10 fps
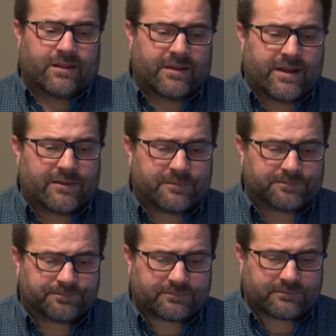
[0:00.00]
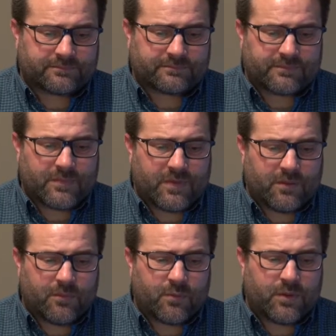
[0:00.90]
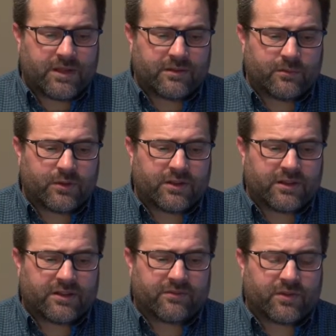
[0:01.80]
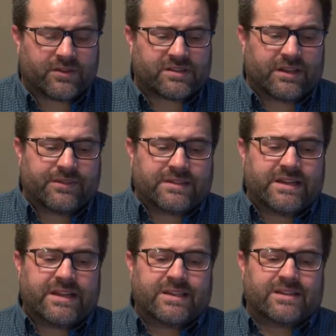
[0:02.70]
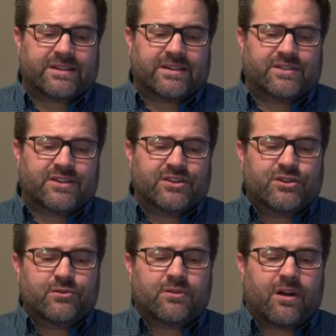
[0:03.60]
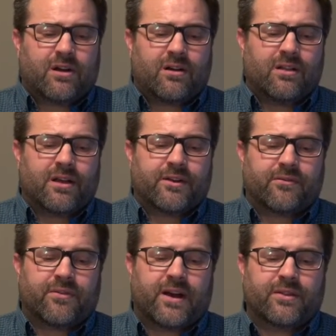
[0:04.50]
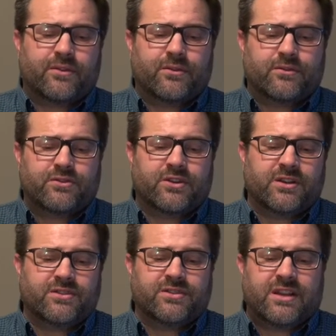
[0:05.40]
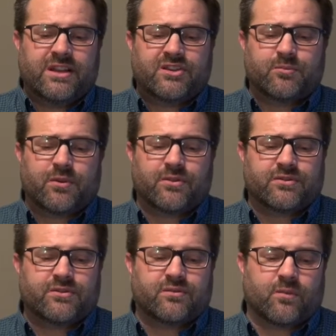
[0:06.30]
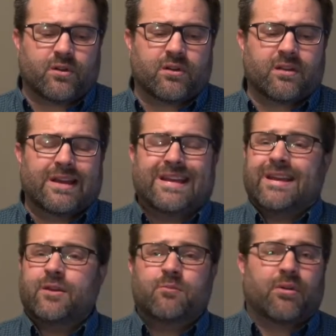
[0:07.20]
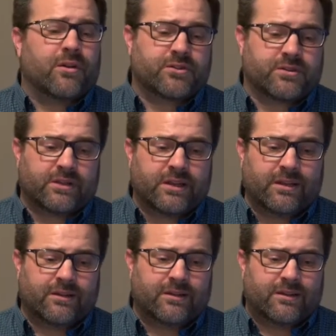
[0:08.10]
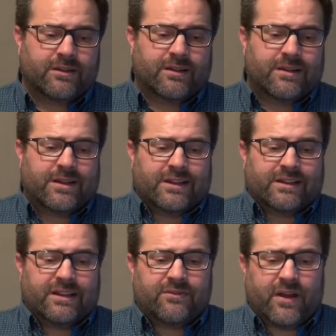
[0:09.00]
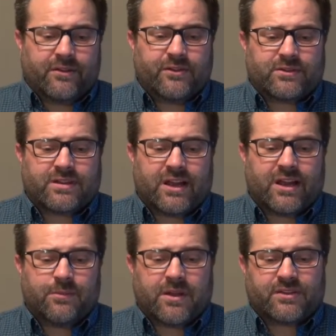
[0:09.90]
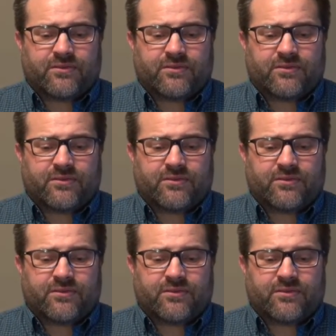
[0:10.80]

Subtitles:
Now, when we look at verse 17, it says, since you call on a father who judges each person's work impartially, live out your time as